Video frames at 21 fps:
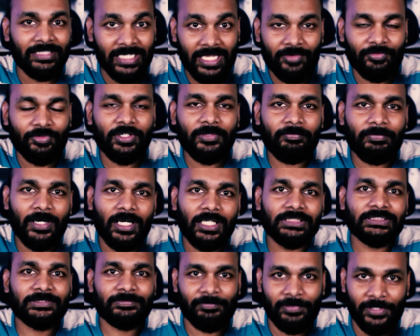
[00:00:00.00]
never
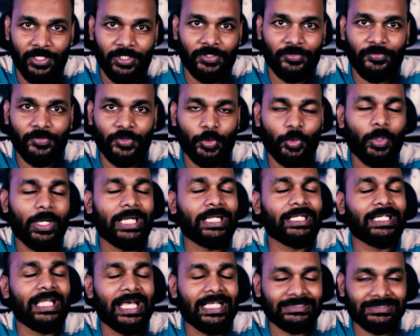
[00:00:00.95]
passed peer review
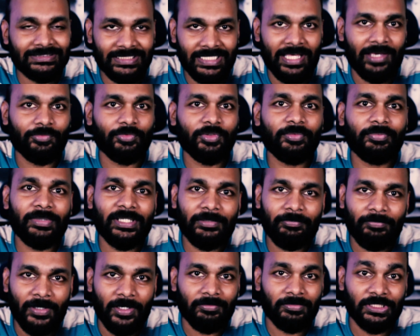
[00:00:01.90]
and has never
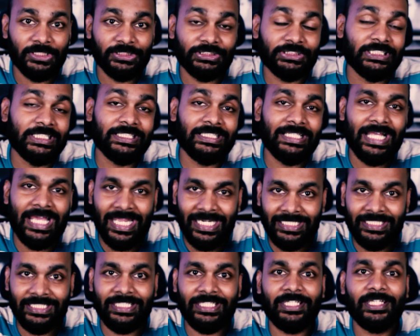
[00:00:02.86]
been published in
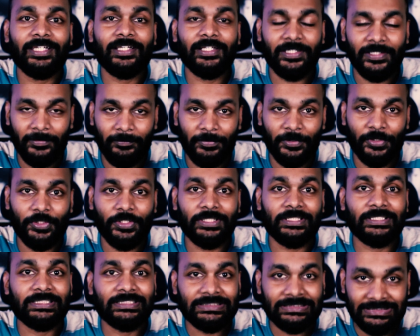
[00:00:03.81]
any
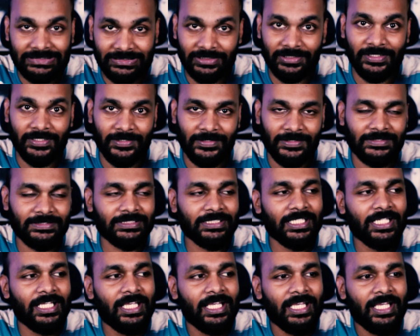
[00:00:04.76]
reputed journals.